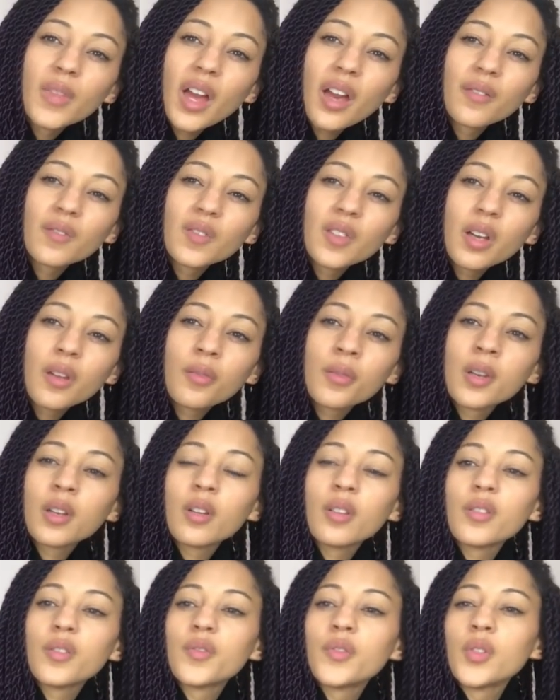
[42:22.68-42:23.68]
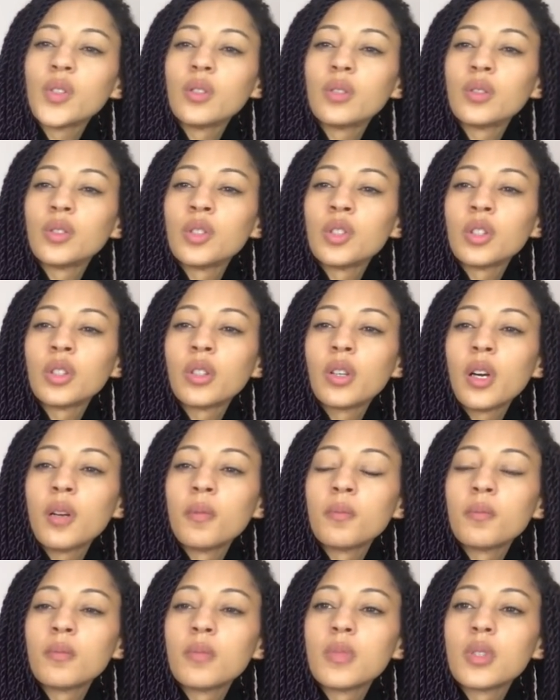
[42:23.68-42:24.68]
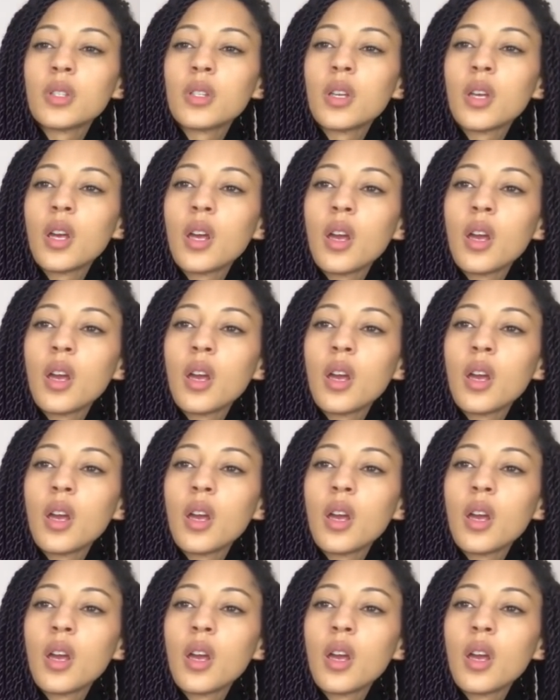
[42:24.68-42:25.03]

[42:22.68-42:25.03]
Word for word: I've definitely got 400 grams.